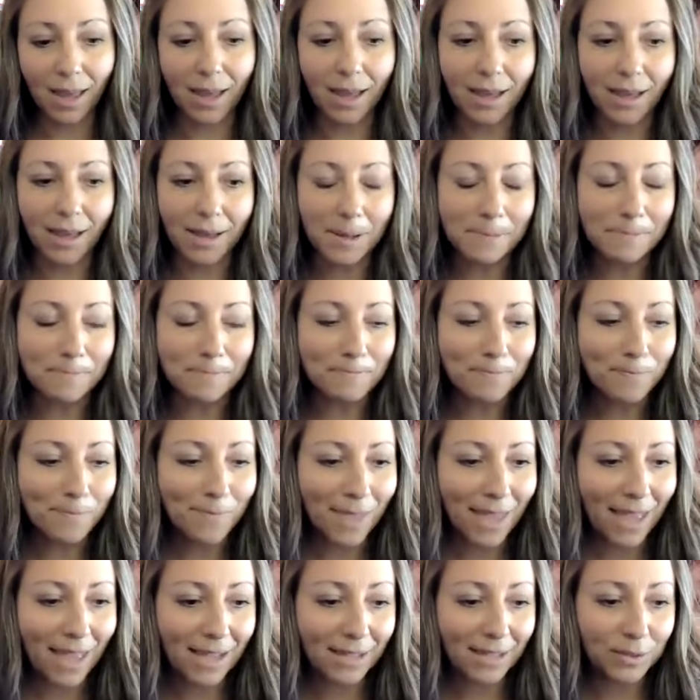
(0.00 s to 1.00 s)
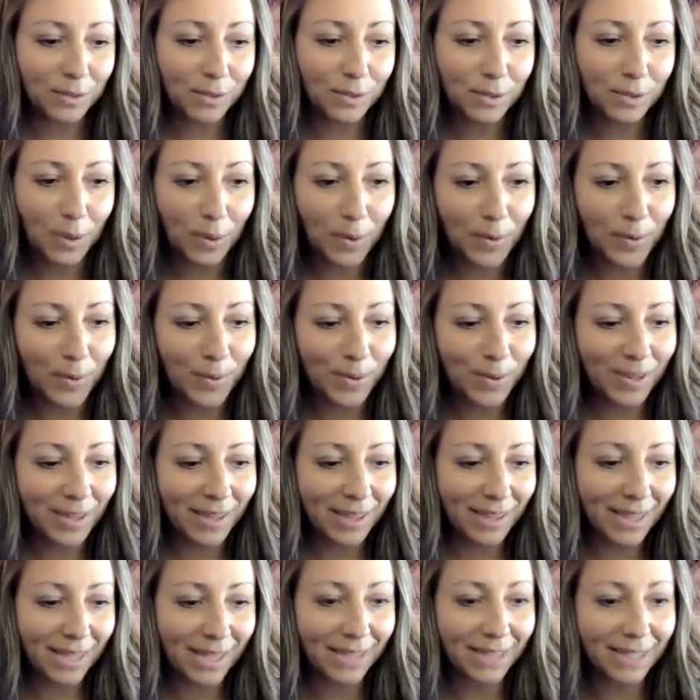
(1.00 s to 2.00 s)
And so
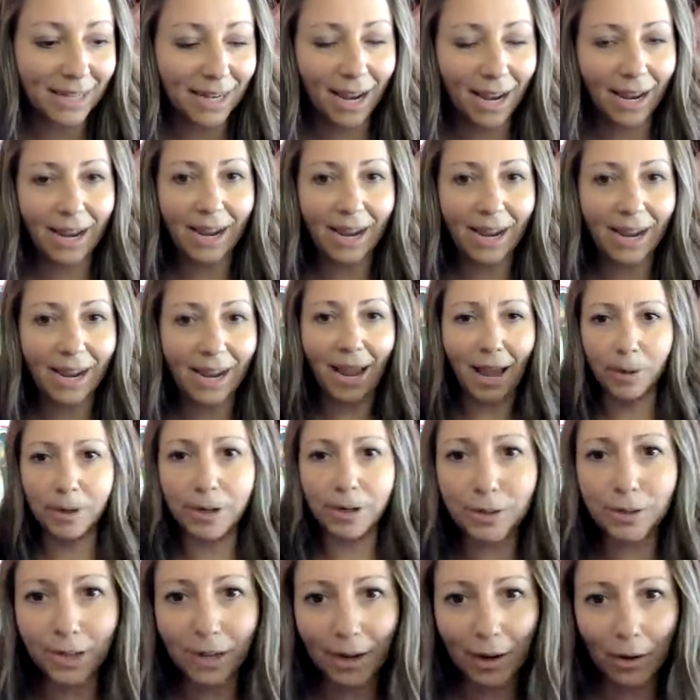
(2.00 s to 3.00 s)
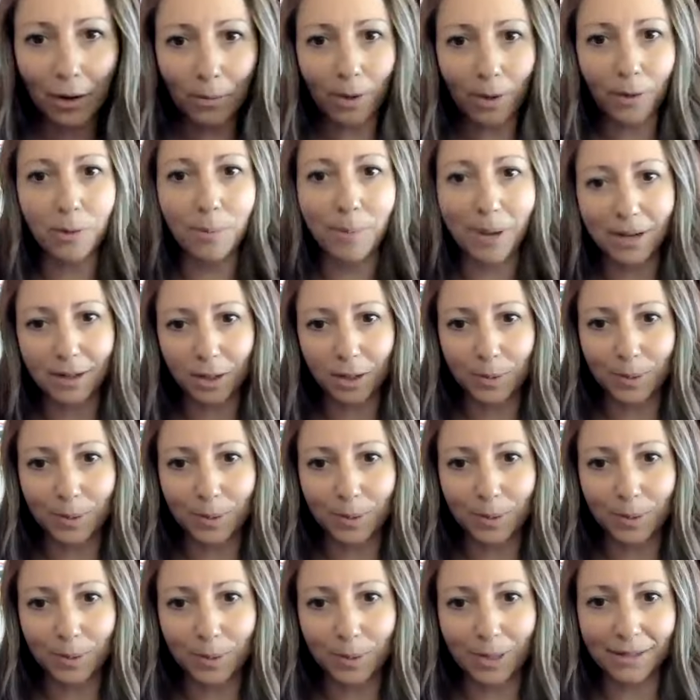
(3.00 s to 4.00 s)
they said, hey, how about you check out wealth
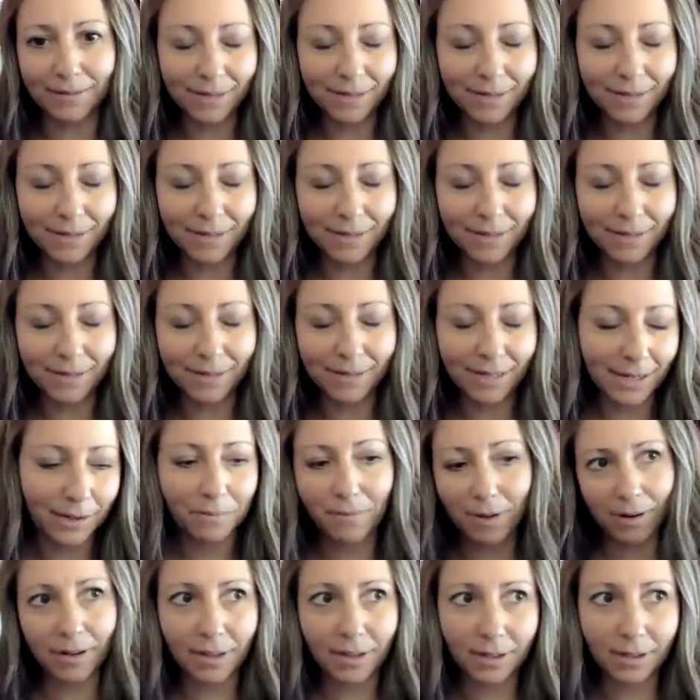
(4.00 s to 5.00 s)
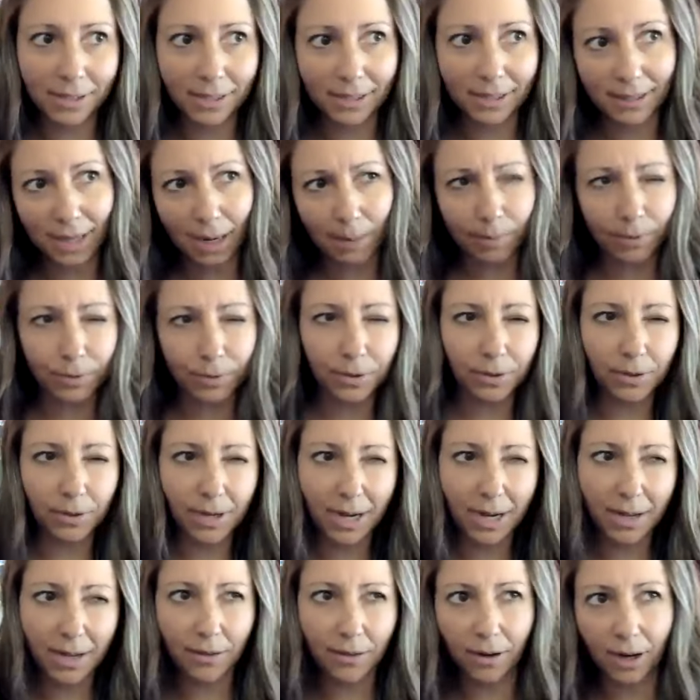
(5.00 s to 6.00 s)
management? There's this
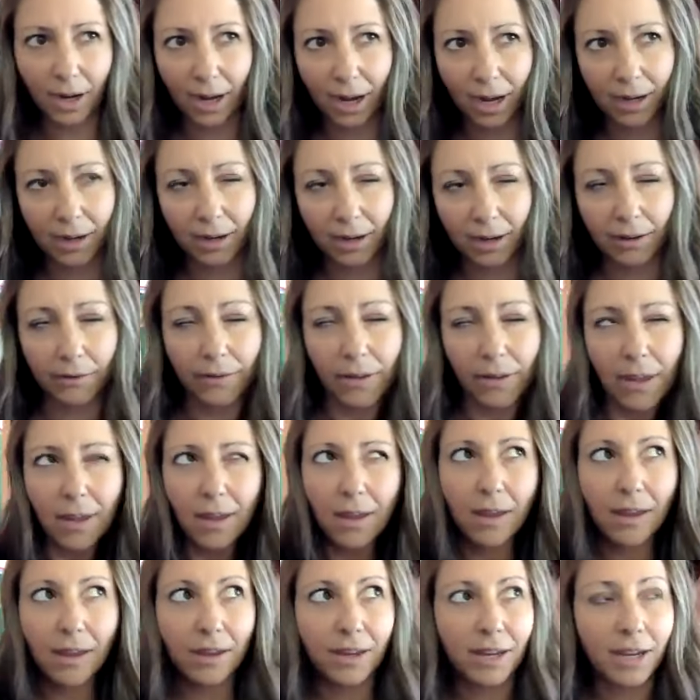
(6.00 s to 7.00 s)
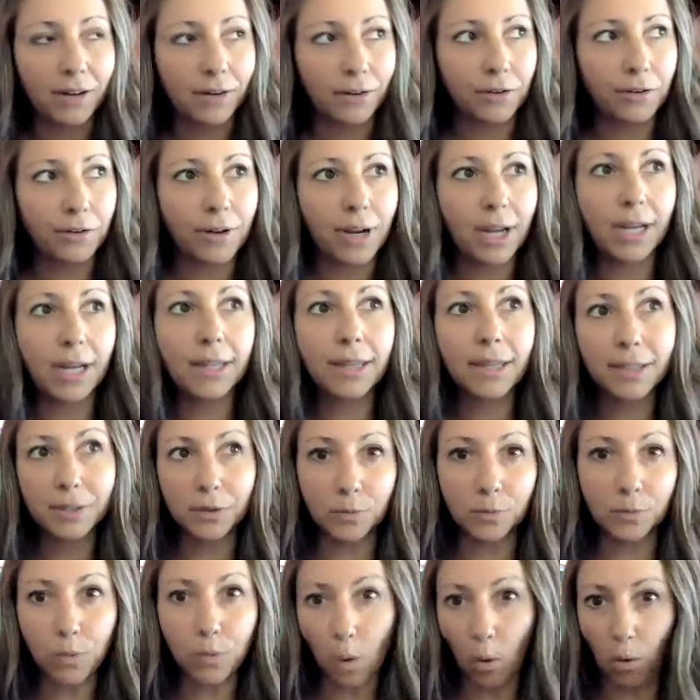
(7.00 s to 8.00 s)
opportunity. They're kind of, creating
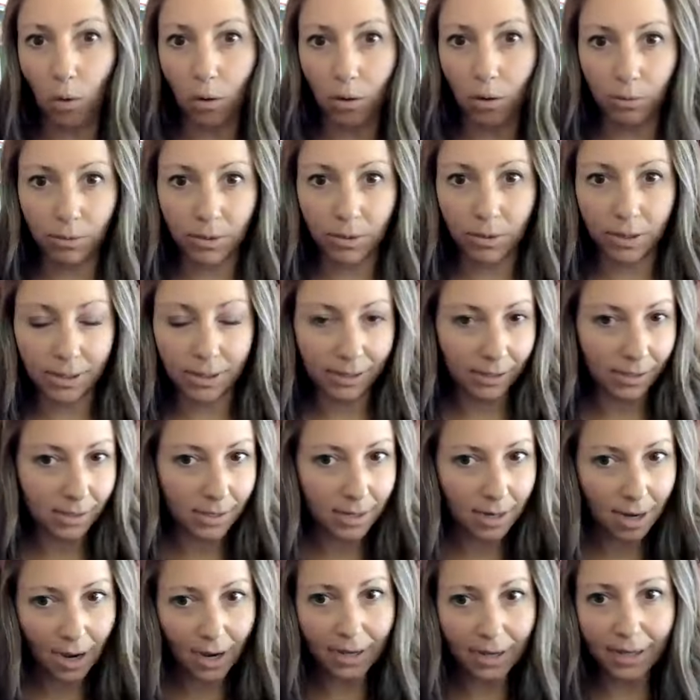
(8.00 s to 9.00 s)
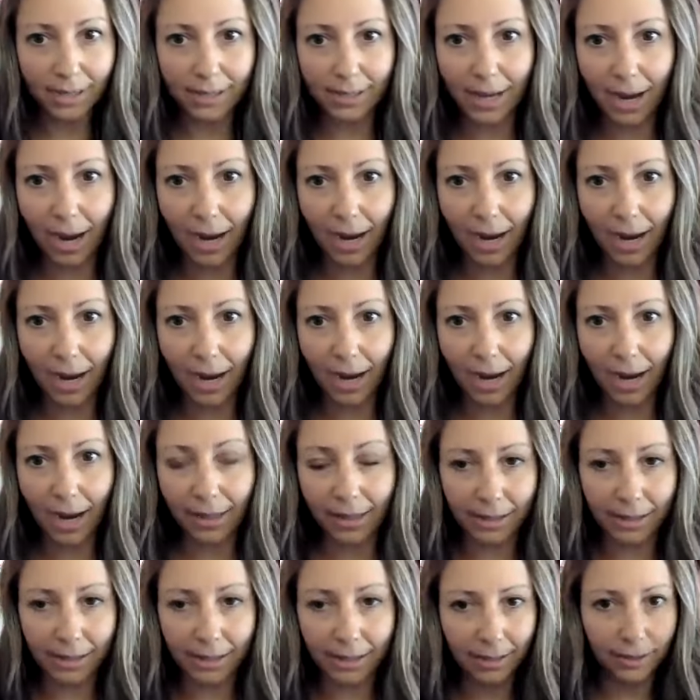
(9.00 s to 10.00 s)
this role where it's not exactly
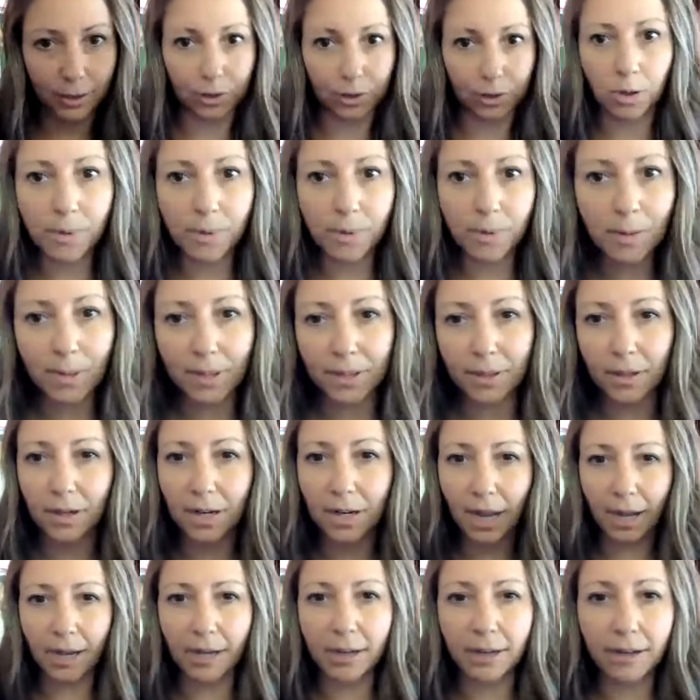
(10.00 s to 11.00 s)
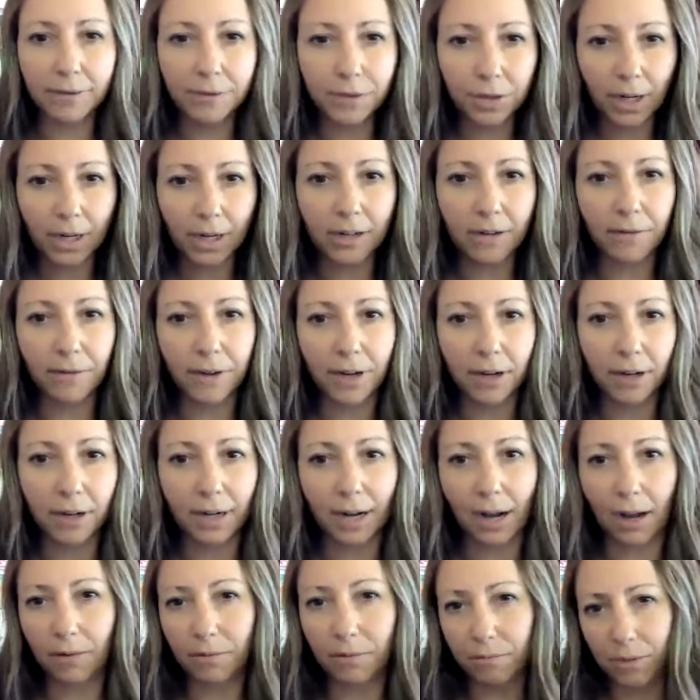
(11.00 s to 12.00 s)
like determined, but they're kind of trying to figure
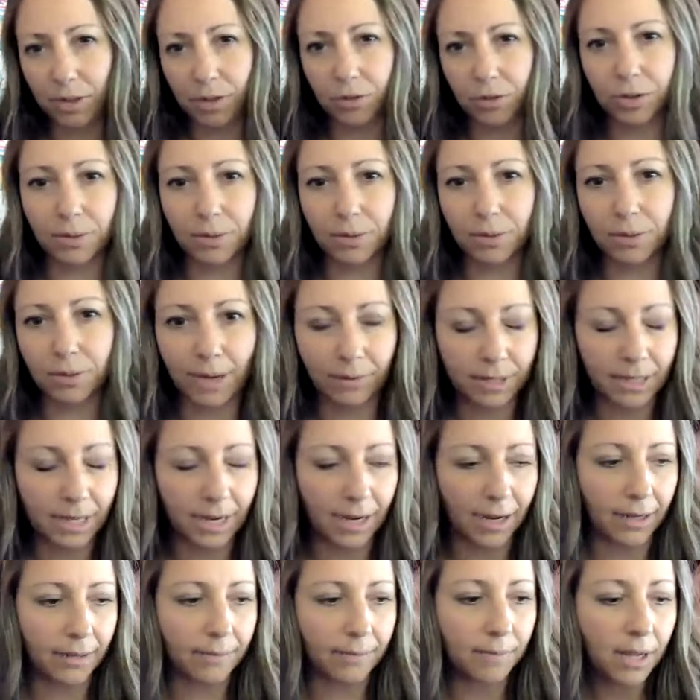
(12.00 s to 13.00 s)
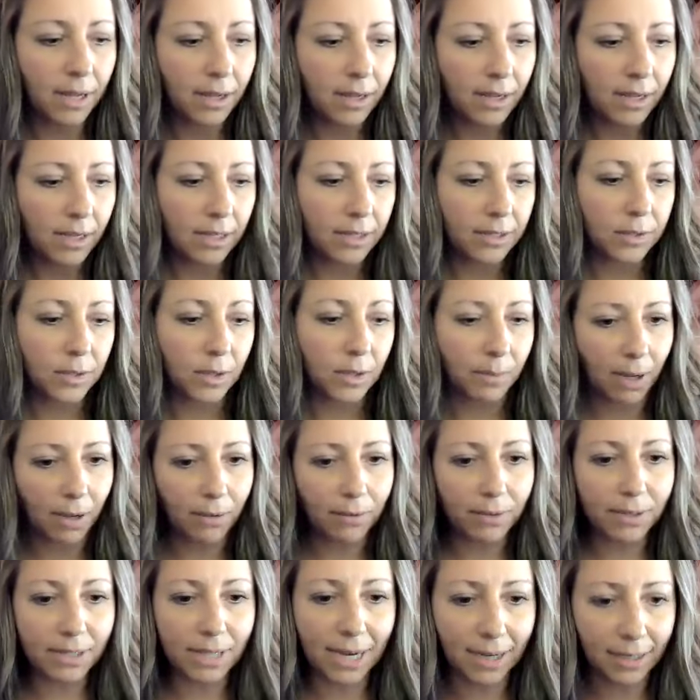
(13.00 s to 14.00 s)
it out. You should meet with Dan. So I
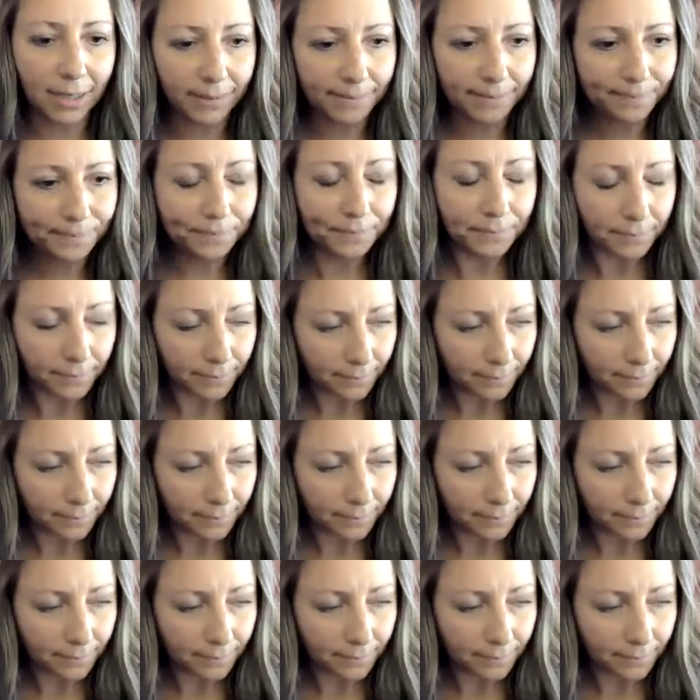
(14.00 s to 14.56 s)
met with Dan.